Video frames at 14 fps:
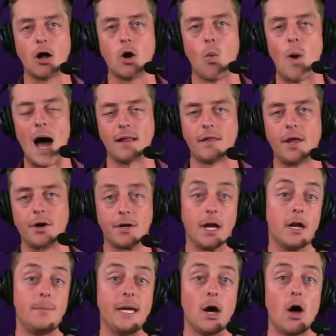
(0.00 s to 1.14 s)
Kawhi Leonard going
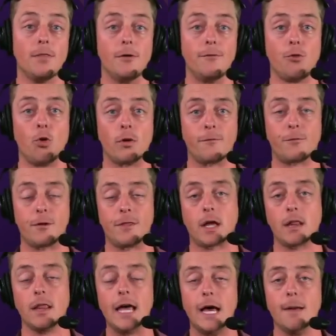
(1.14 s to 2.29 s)
to be on the floor for the
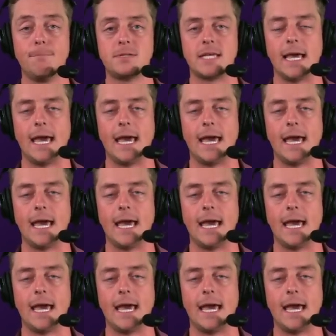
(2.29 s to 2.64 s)
Clips,